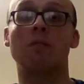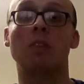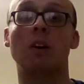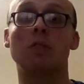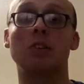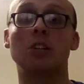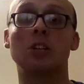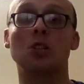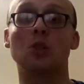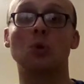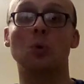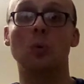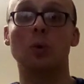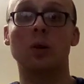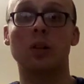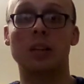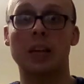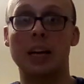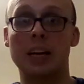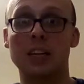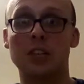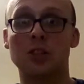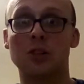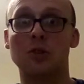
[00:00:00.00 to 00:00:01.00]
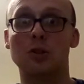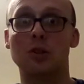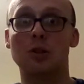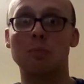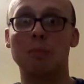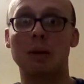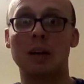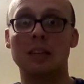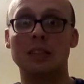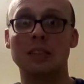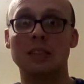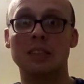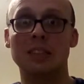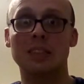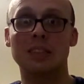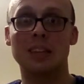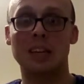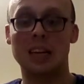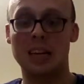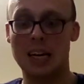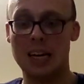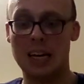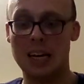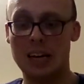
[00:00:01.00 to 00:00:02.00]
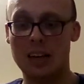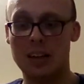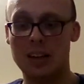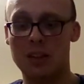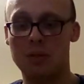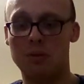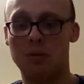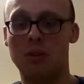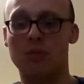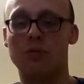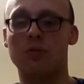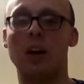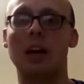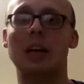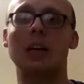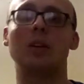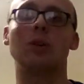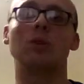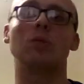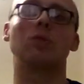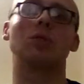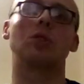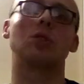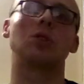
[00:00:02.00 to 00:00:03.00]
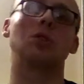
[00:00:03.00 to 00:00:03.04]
very short attention spans. So I thank you for